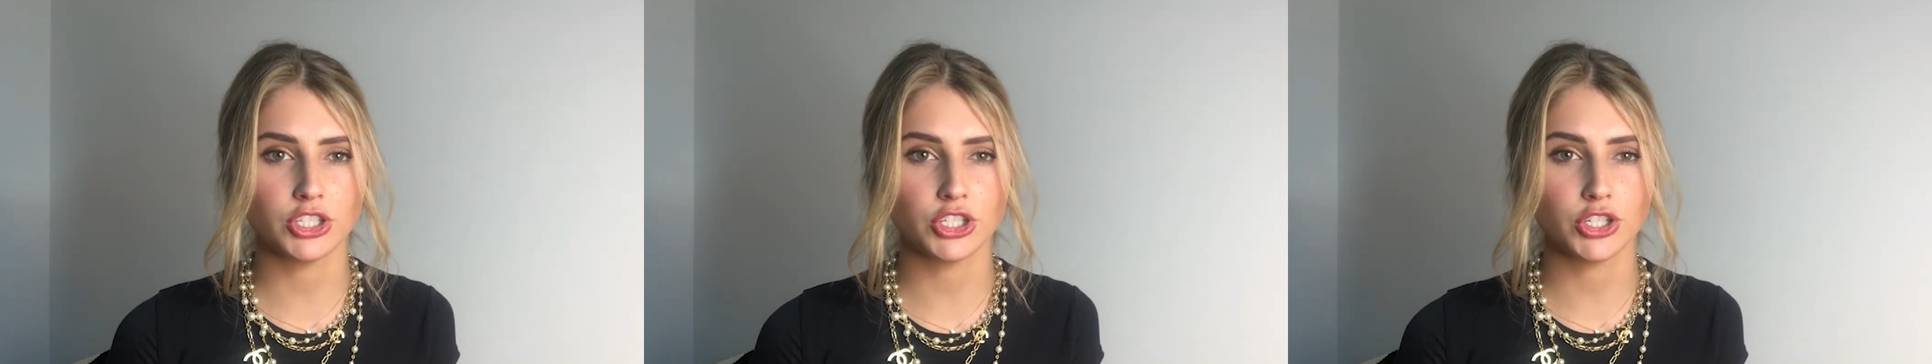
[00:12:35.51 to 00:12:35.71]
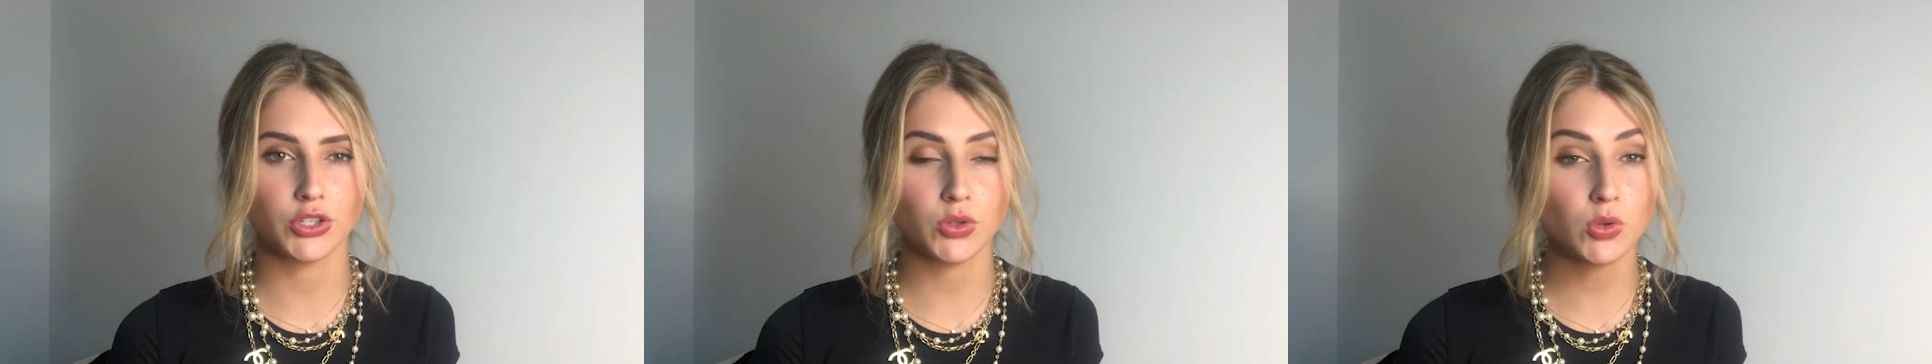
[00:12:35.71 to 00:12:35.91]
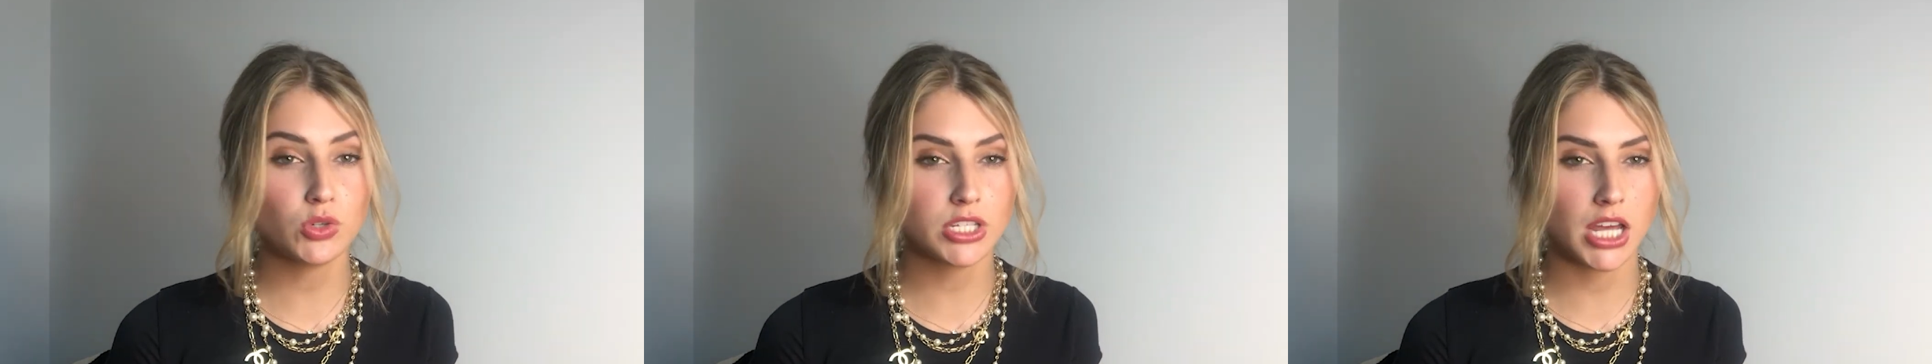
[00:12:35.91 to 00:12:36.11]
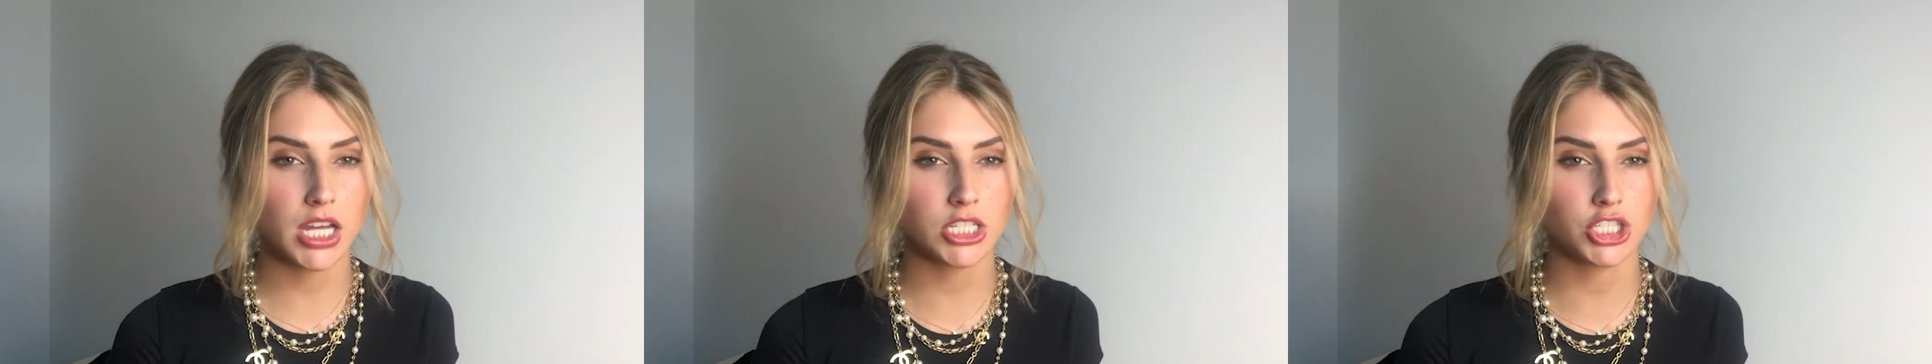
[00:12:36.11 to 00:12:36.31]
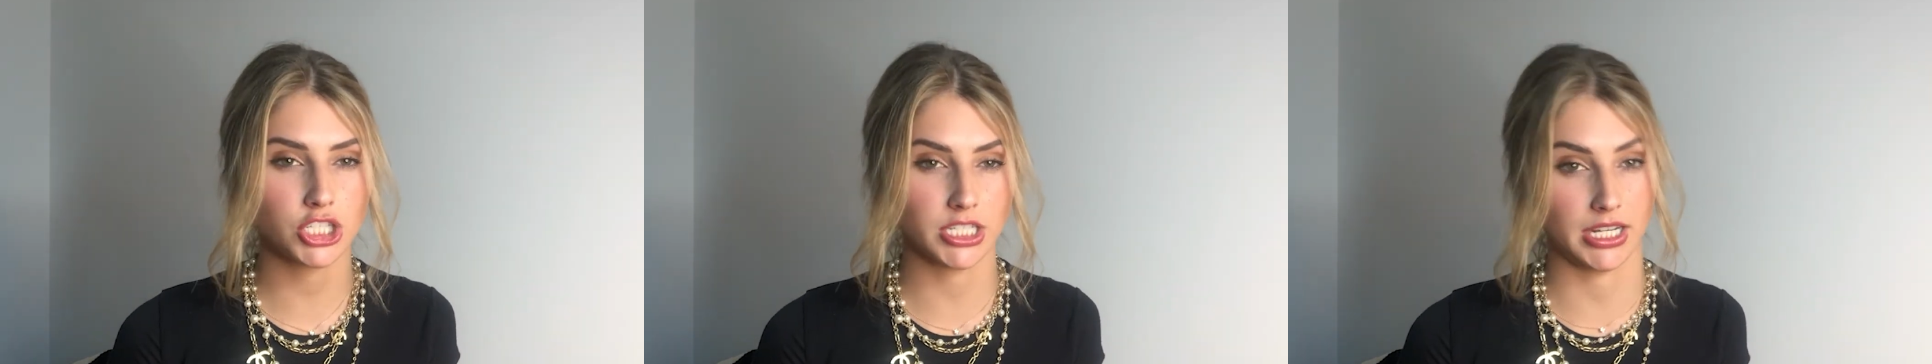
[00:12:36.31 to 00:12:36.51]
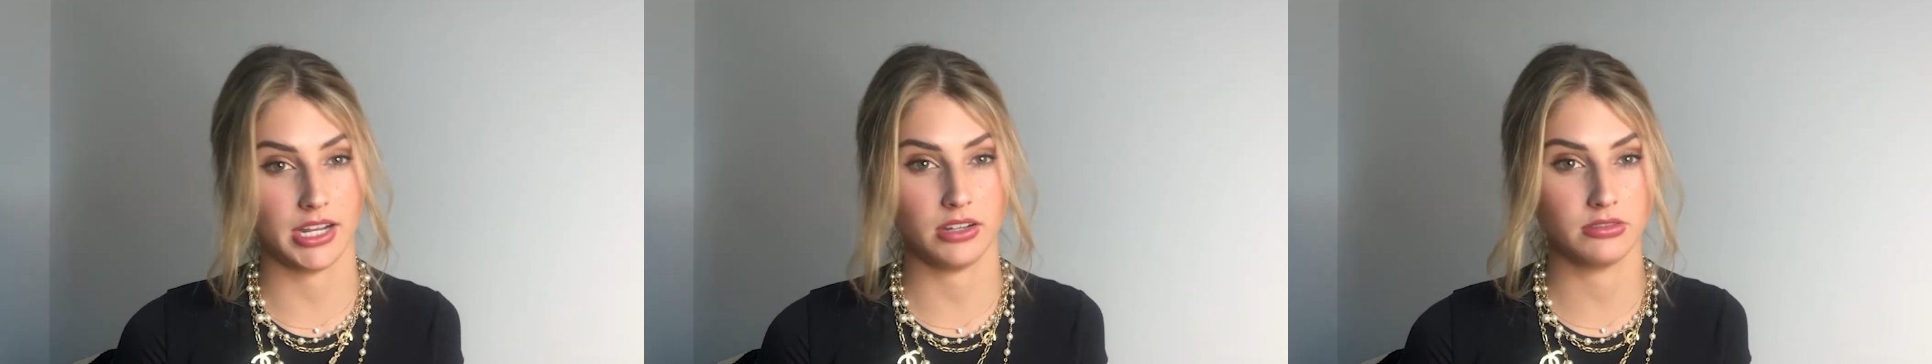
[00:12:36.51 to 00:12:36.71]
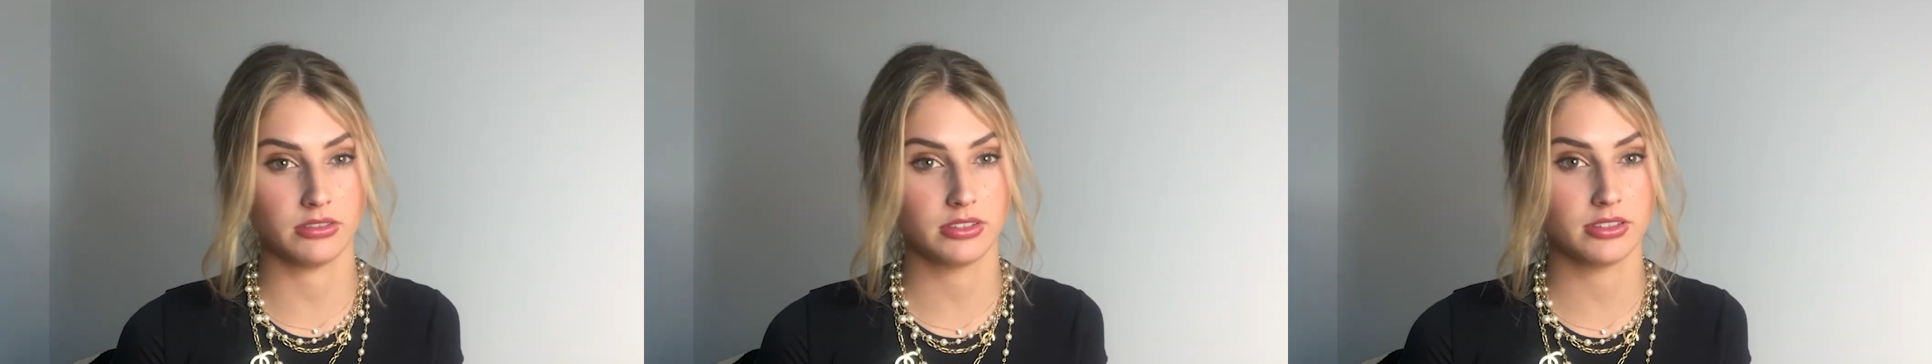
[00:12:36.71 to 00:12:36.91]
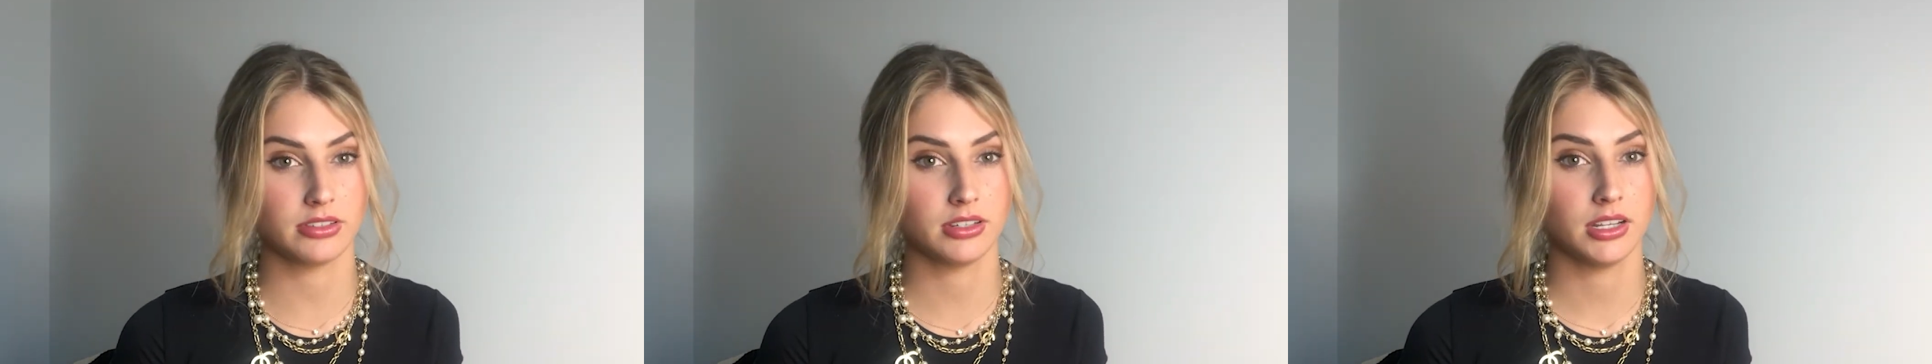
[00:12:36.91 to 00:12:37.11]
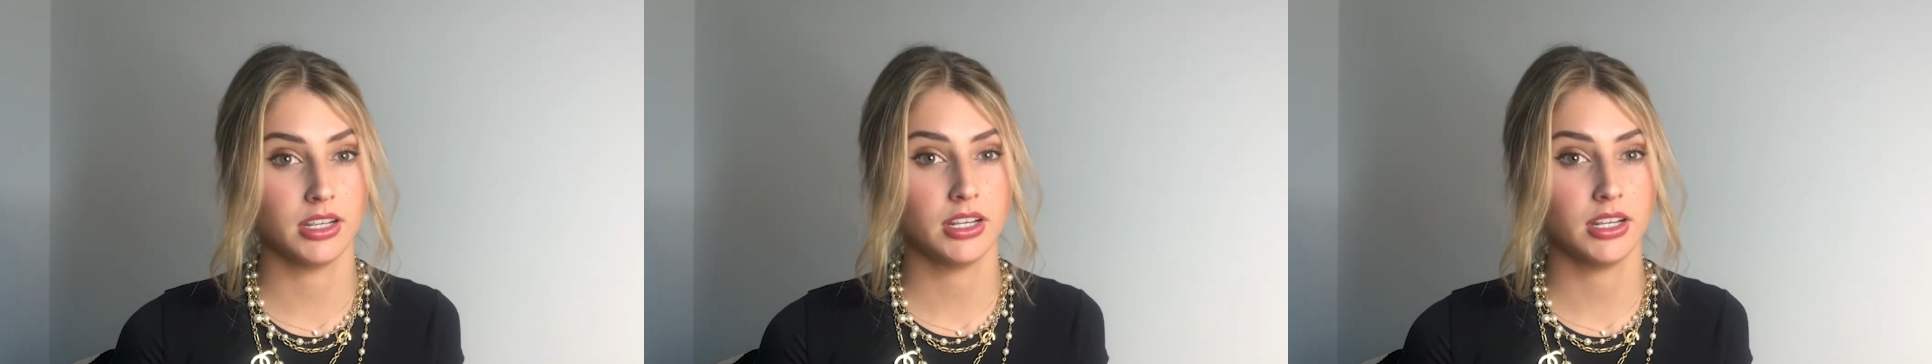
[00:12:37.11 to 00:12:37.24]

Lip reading: 2 touchdowns.